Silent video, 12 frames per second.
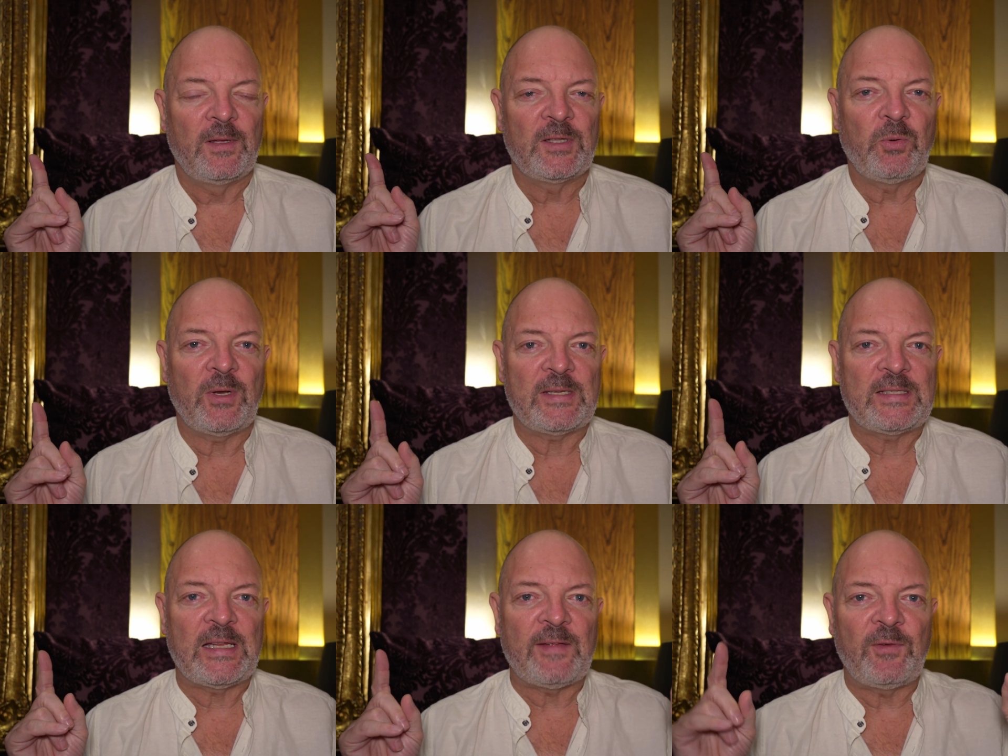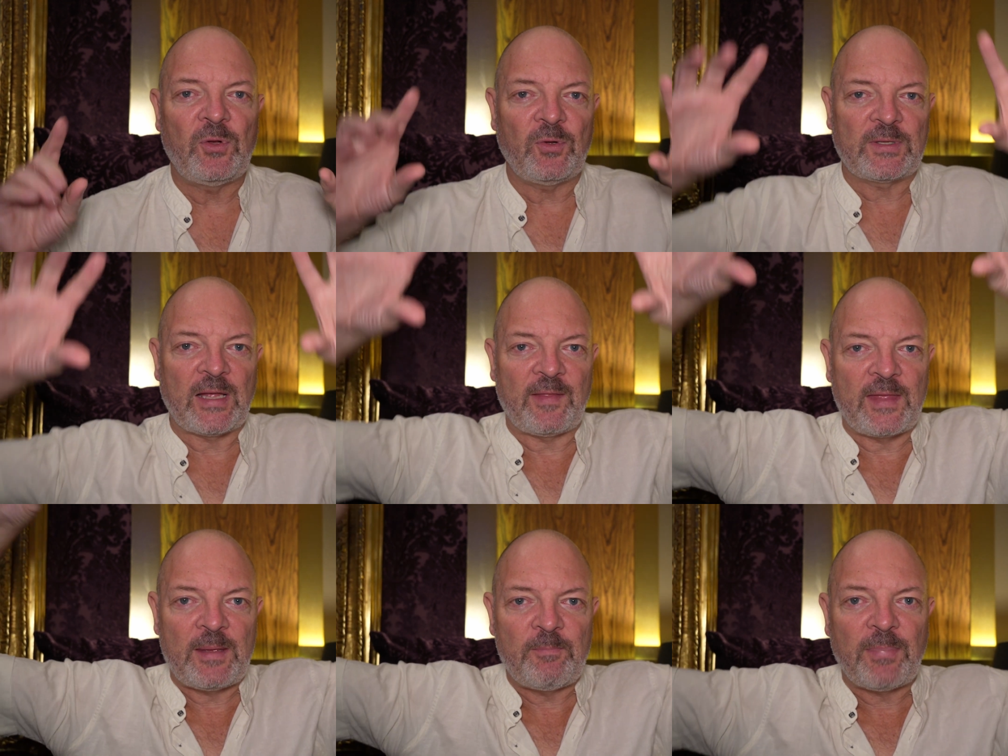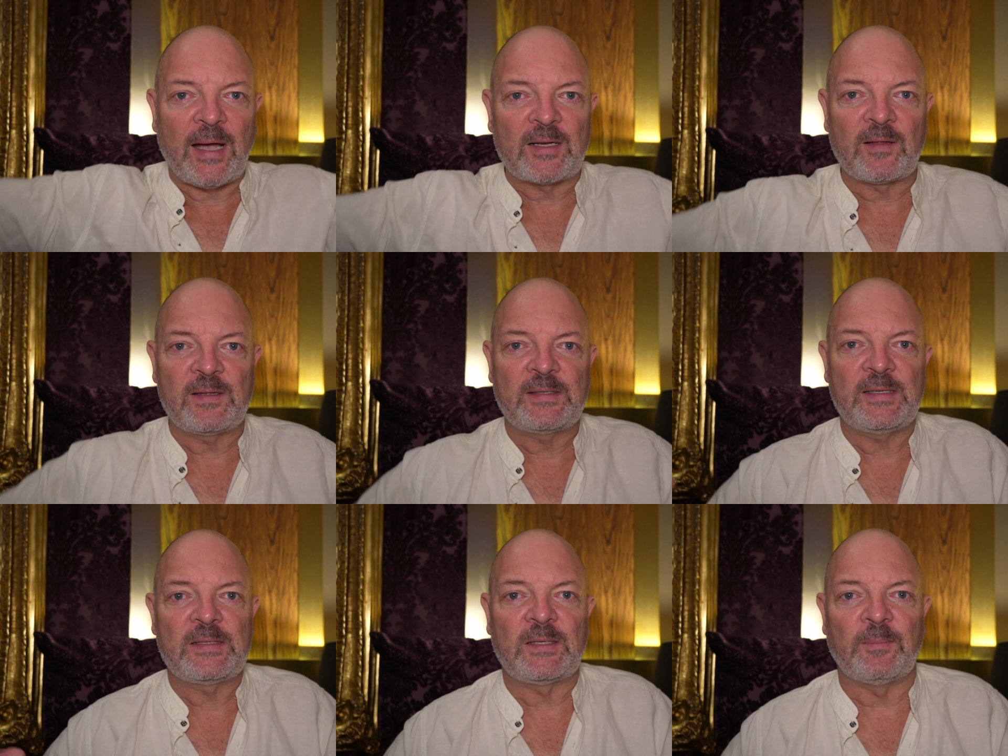To what extent have you looked at the impact of the
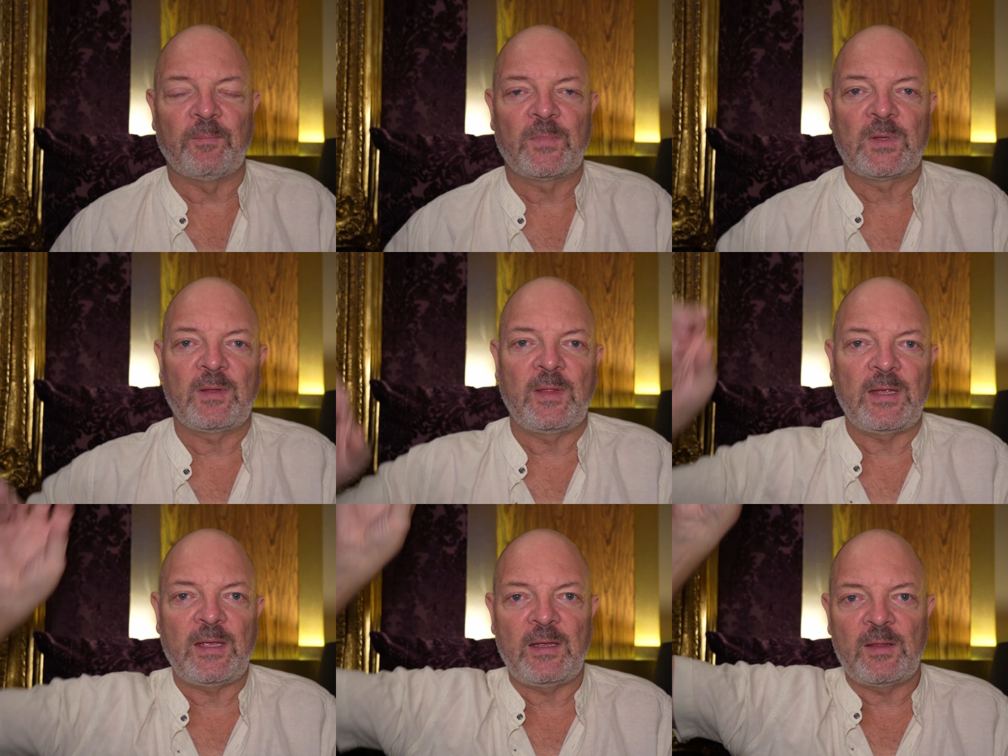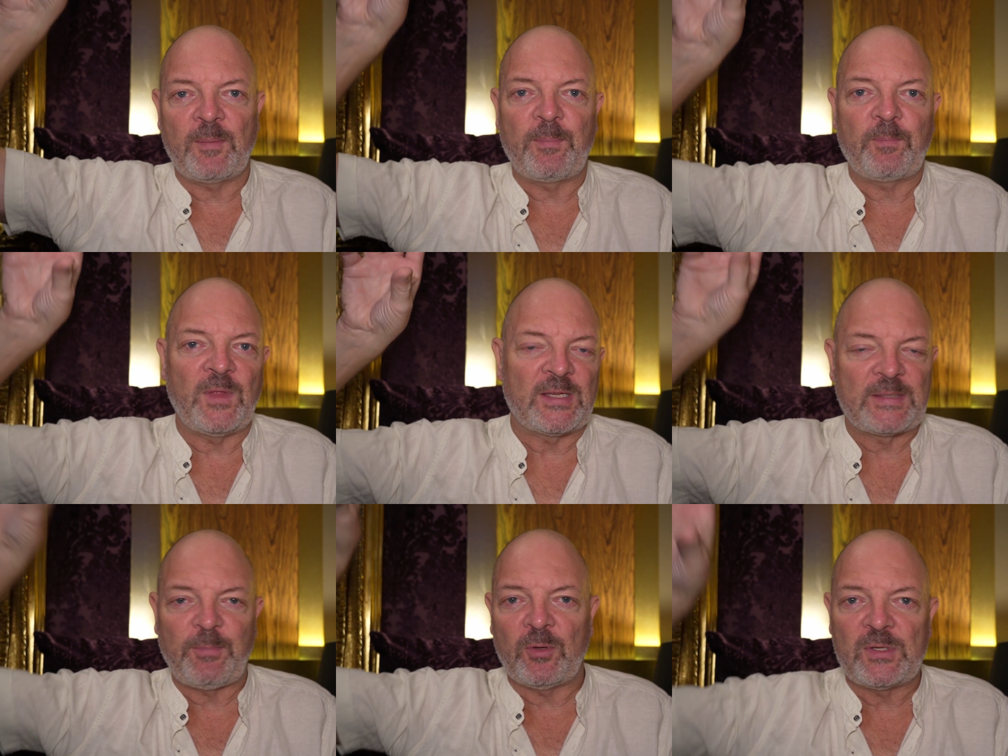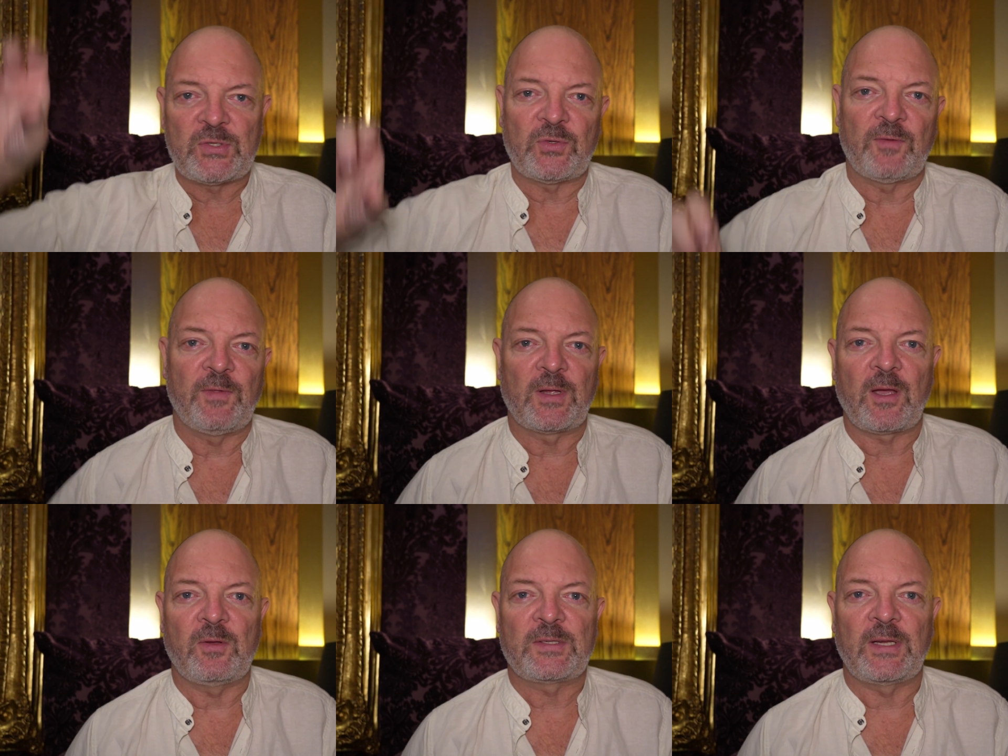system, the sponsor of the
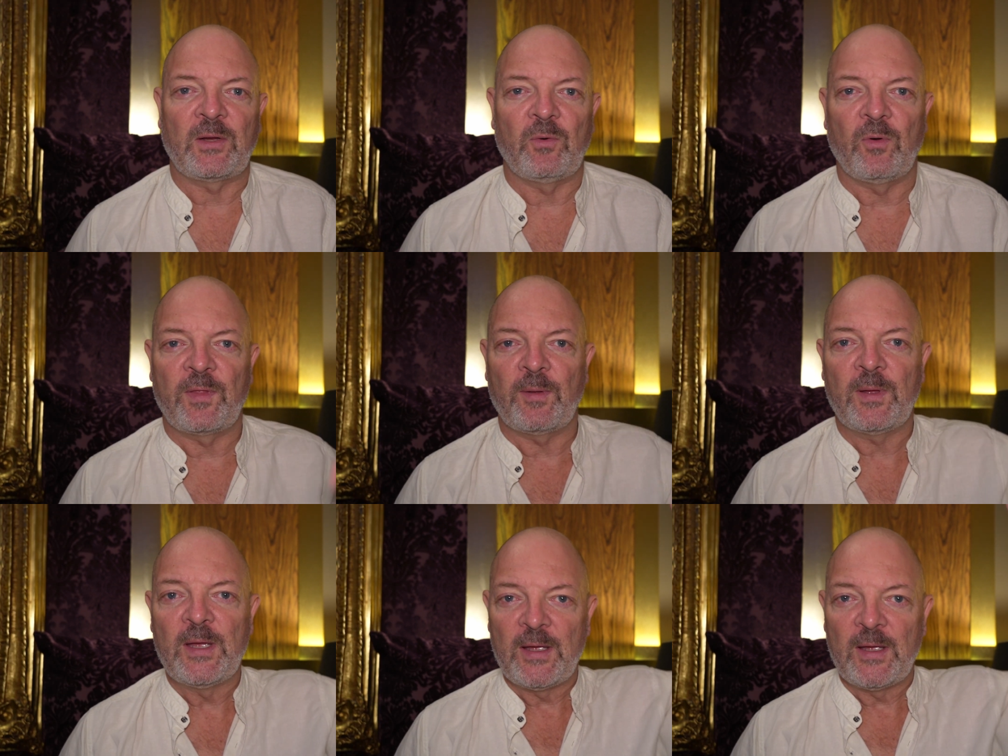coaching, or the